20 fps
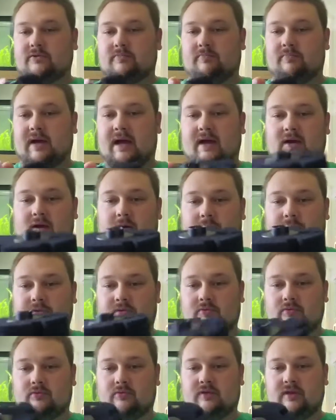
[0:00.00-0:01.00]
back up
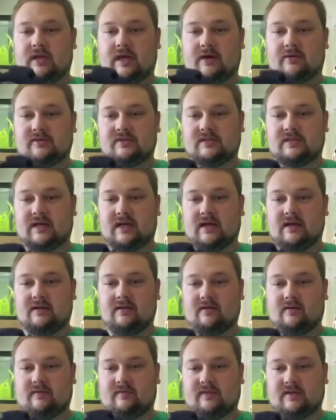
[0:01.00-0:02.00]
through the outside
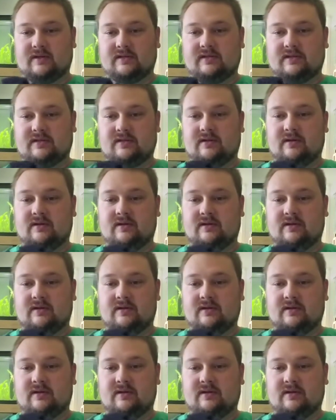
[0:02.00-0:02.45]
of this,